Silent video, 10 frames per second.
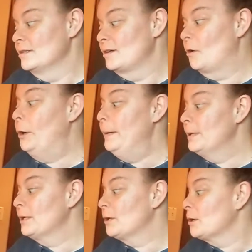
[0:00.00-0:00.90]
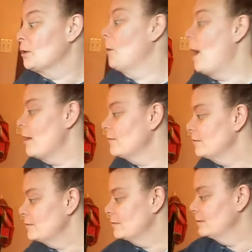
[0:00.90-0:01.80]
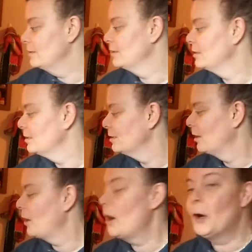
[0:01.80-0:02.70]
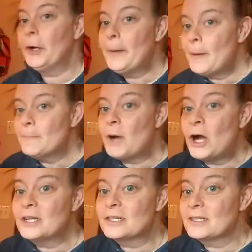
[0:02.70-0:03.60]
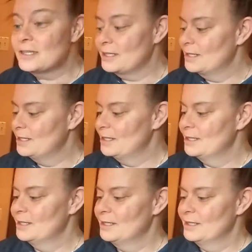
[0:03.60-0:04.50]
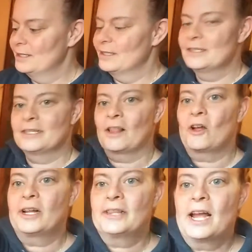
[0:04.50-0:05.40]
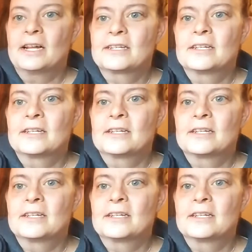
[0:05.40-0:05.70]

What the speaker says: Hurry up and go up. Hurry up and buzz. So look at that.